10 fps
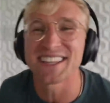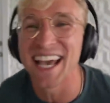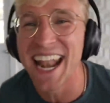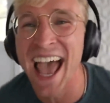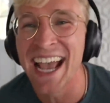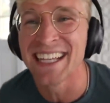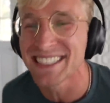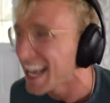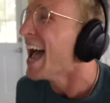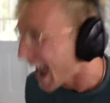and
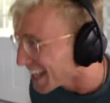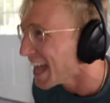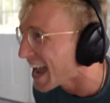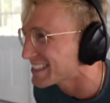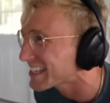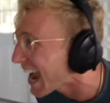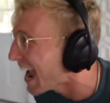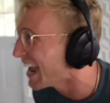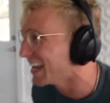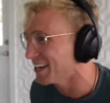eight, and that's game!